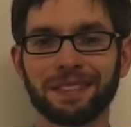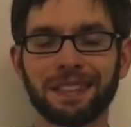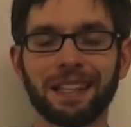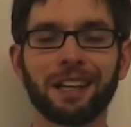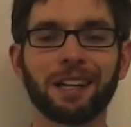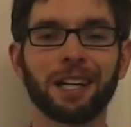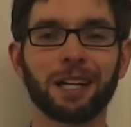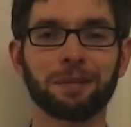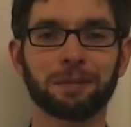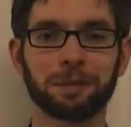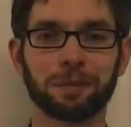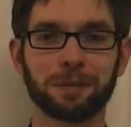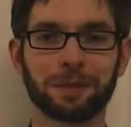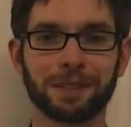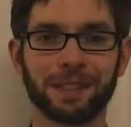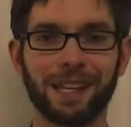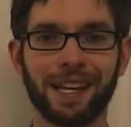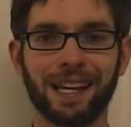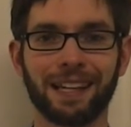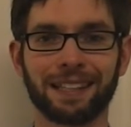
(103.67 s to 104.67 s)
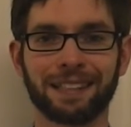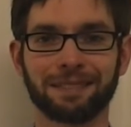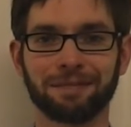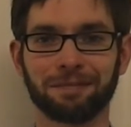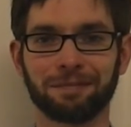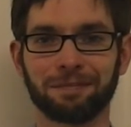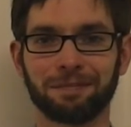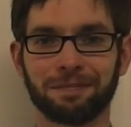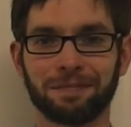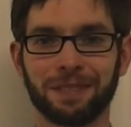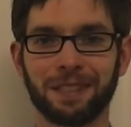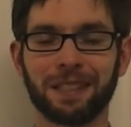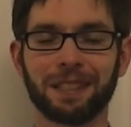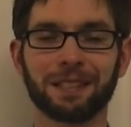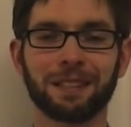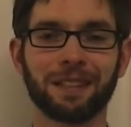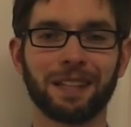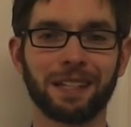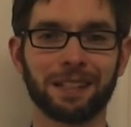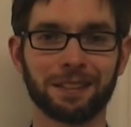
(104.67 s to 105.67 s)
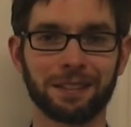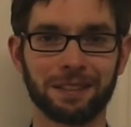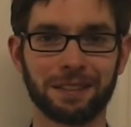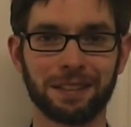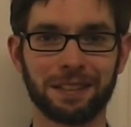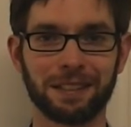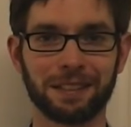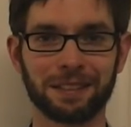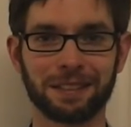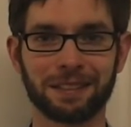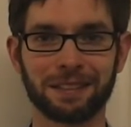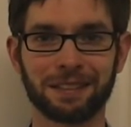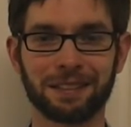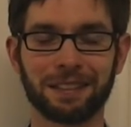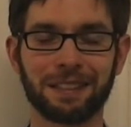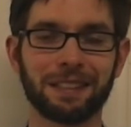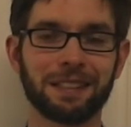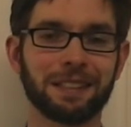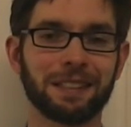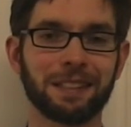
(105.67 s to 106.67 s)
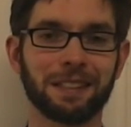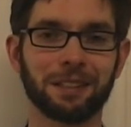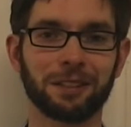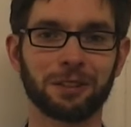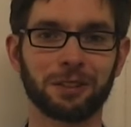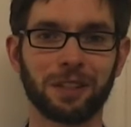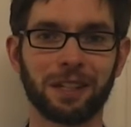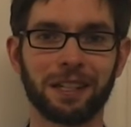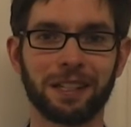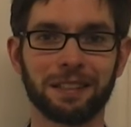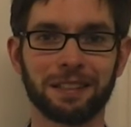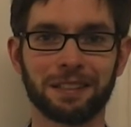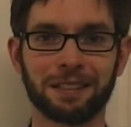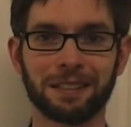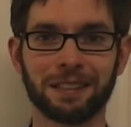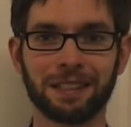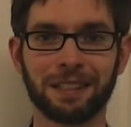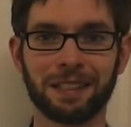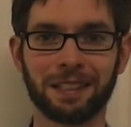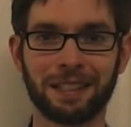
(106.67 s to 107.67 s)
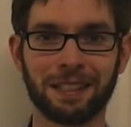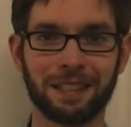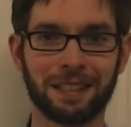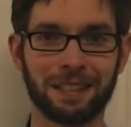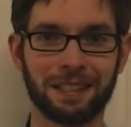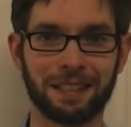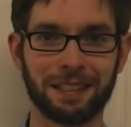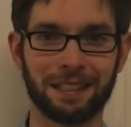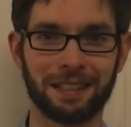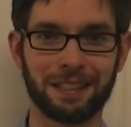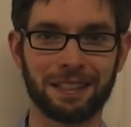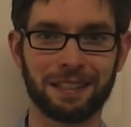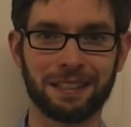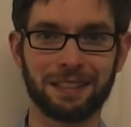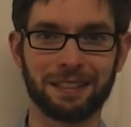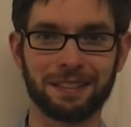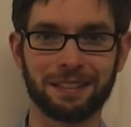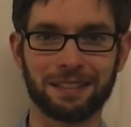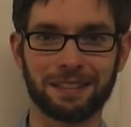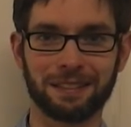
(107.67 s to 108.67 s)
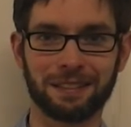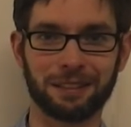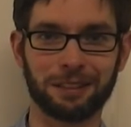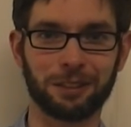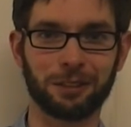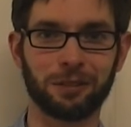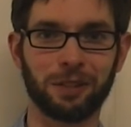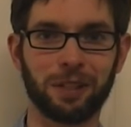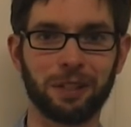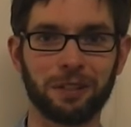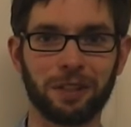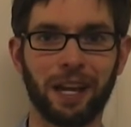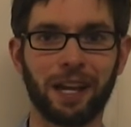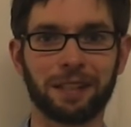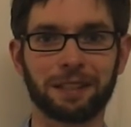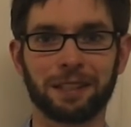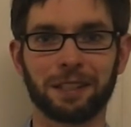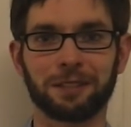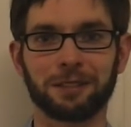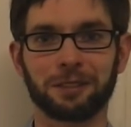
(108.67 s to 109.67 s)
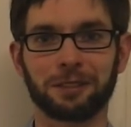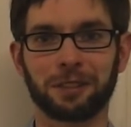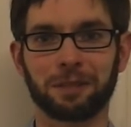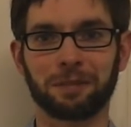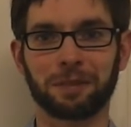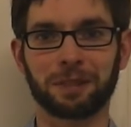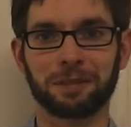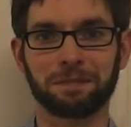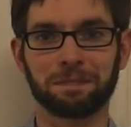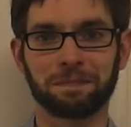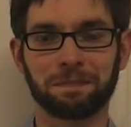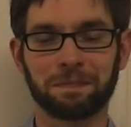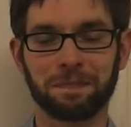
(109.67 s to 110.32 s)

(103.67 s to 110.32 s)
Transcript: I'll cut him some slack. He does a lot of good things. At least he didn't try it in a strange accent or something.